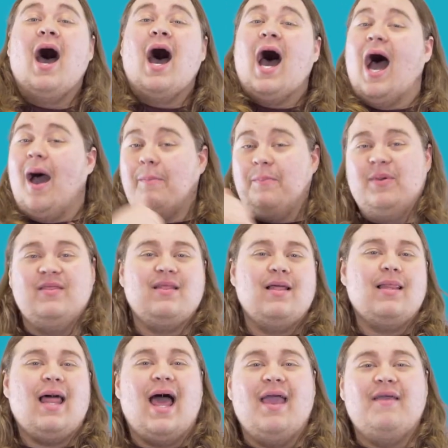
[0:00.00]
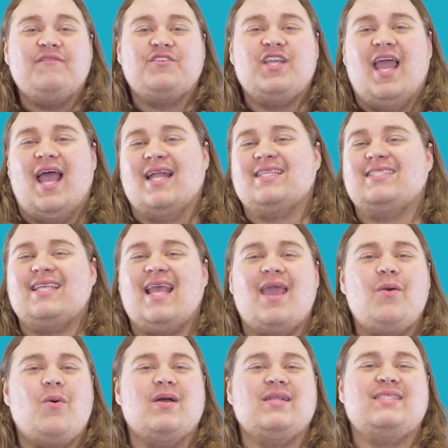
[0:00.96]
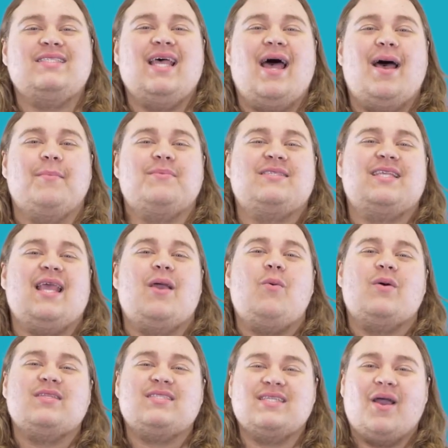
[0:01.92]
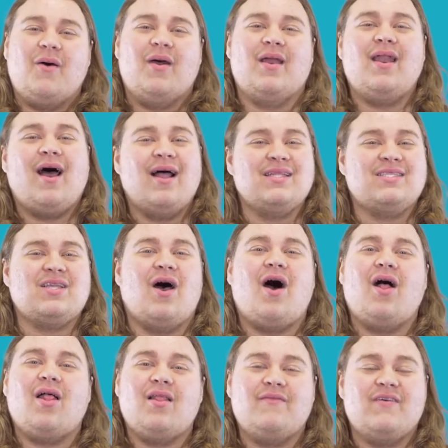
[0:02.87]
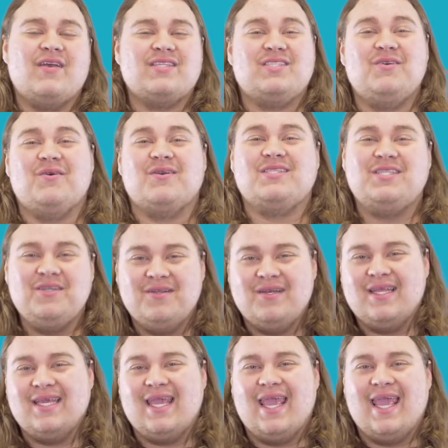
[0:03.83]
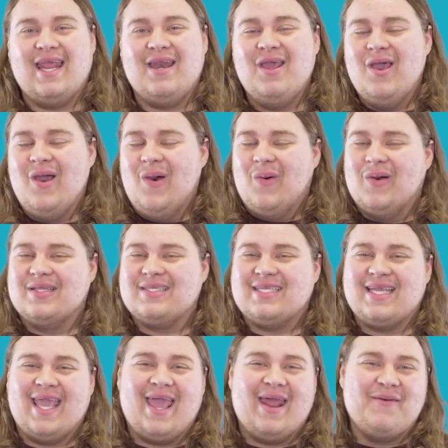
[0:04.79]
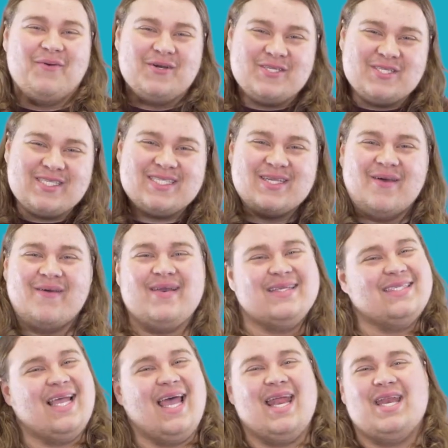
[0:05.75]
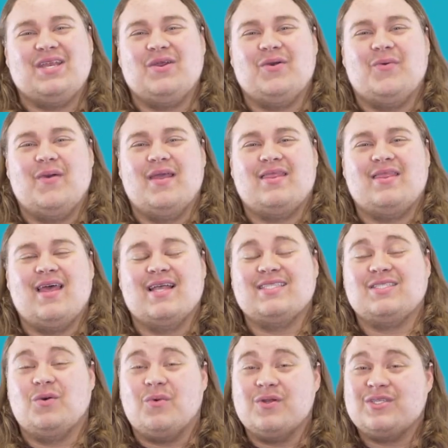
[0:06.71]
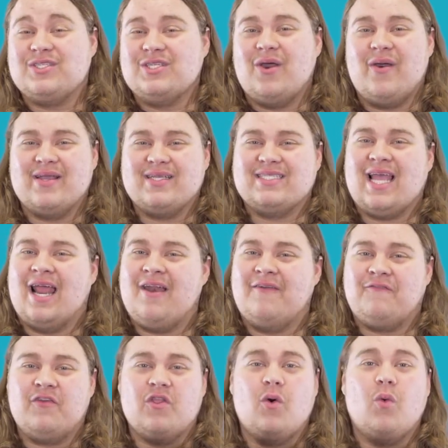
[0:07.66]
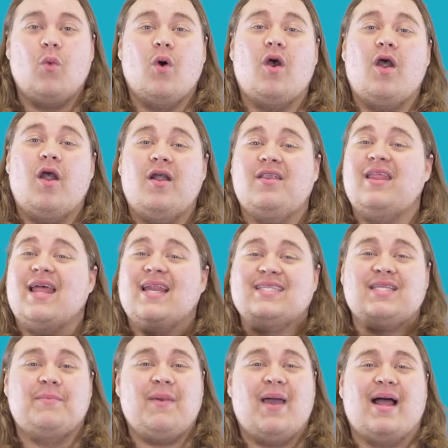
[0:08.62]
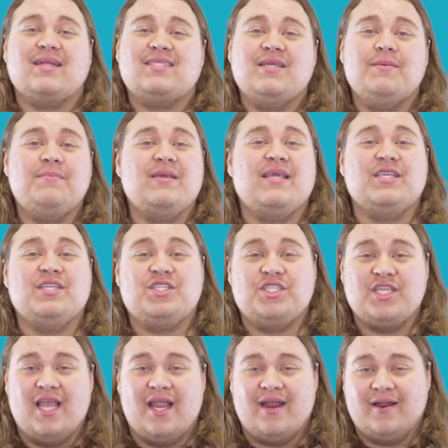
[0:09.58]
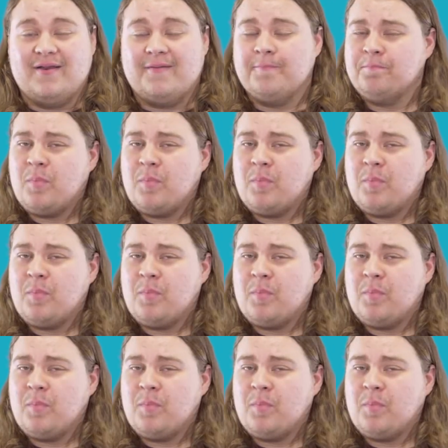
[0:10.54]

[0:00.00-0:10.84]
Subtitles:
hop in the live chat, say what's up, say what's going on to all of us who are tuning in. Once again, we're just so excited you're with us, and we're so excited for the word that is about to be shared.